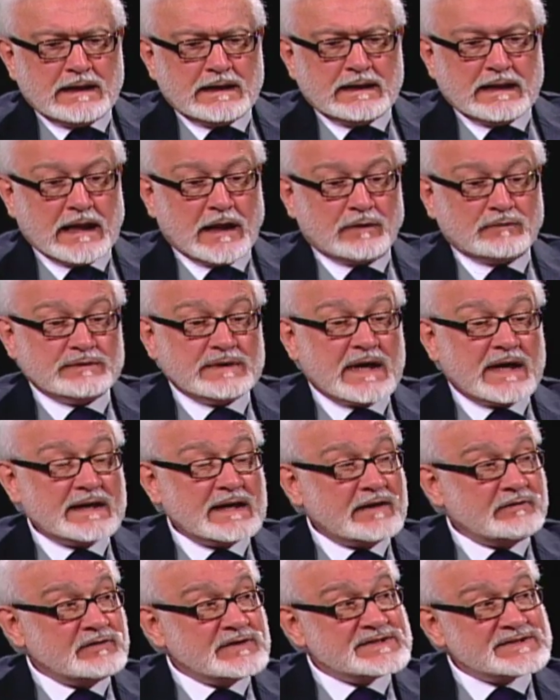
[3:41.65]
Now, not
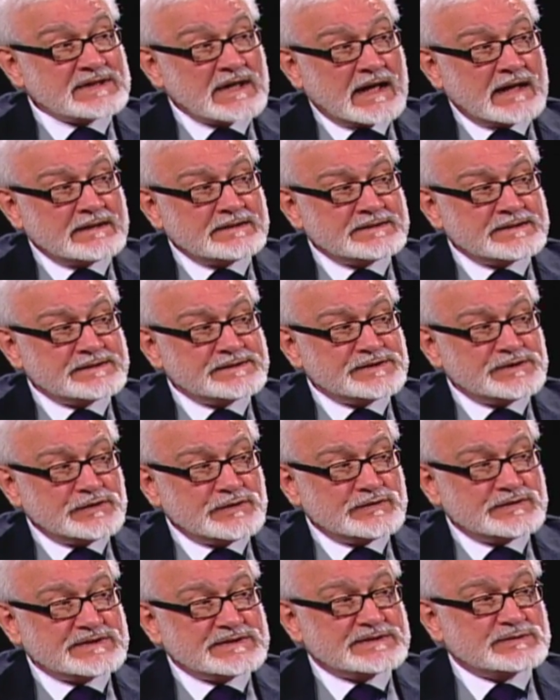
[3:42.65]
every scientist
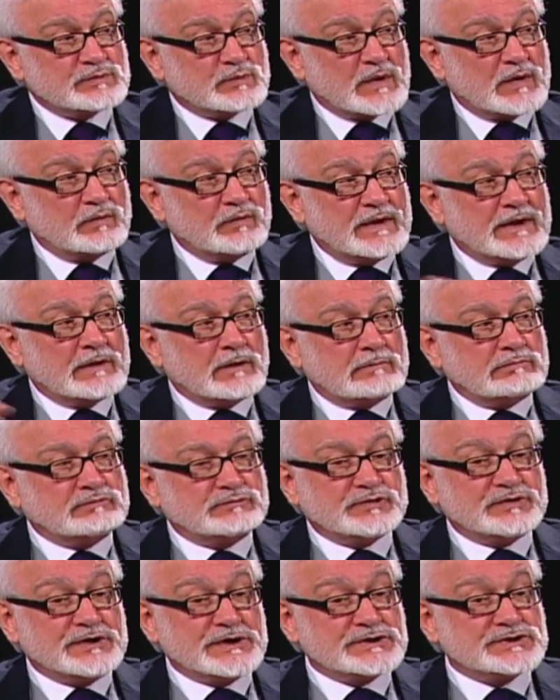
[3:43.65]
uses what we
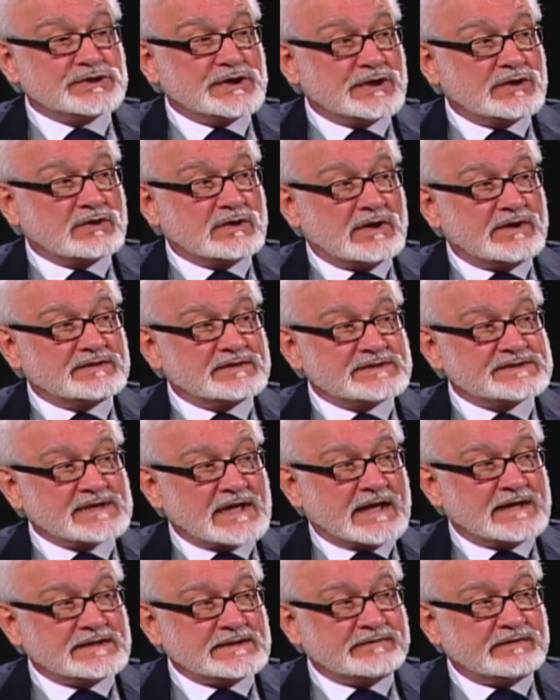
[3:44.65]
traditionally call the
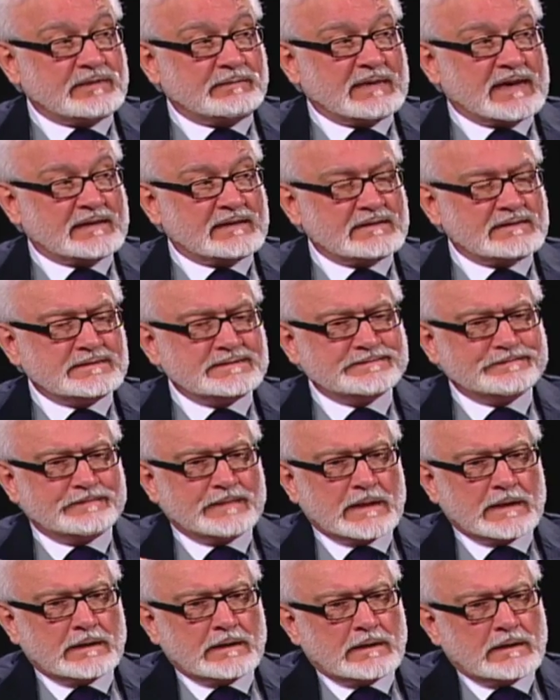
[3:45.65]
scientific method.
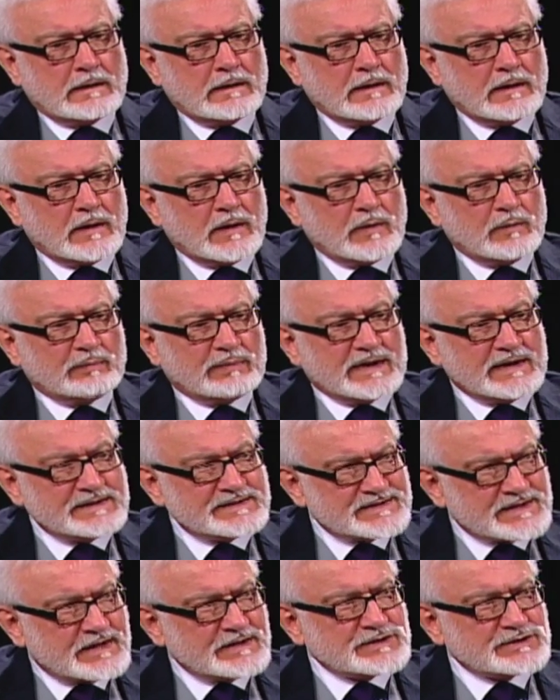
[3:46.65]
But
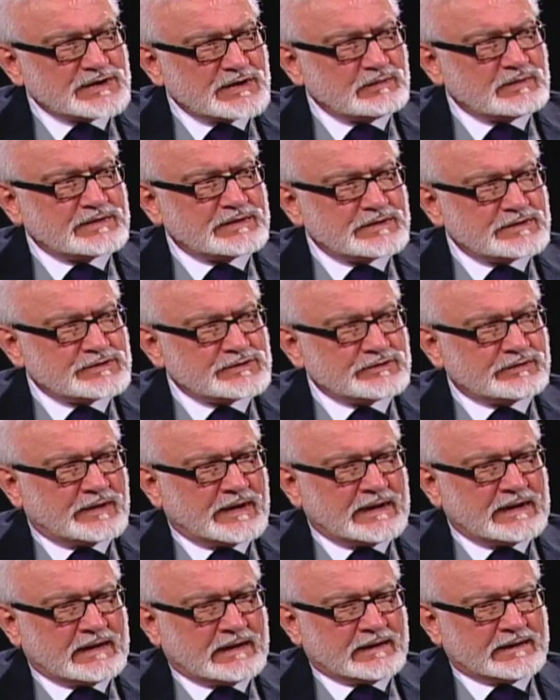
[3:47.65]
essentially what they're
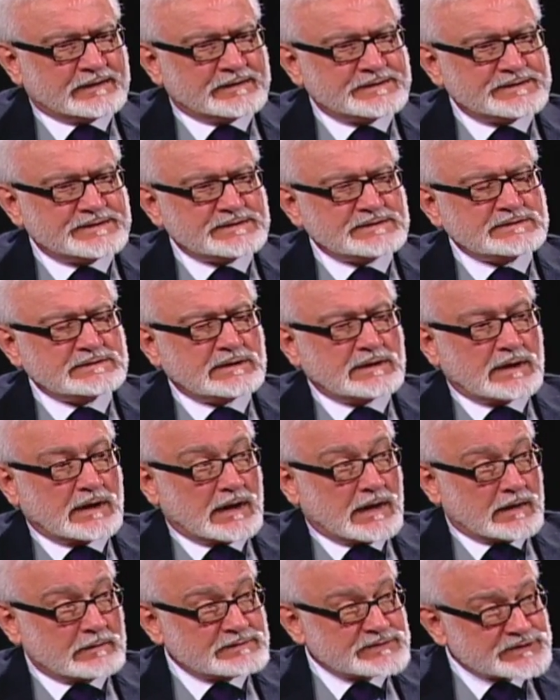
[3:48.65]
doing is
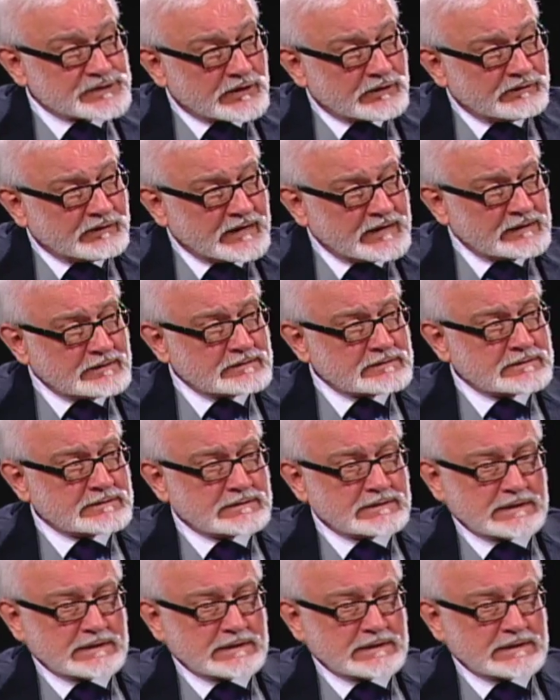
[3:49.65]
observing,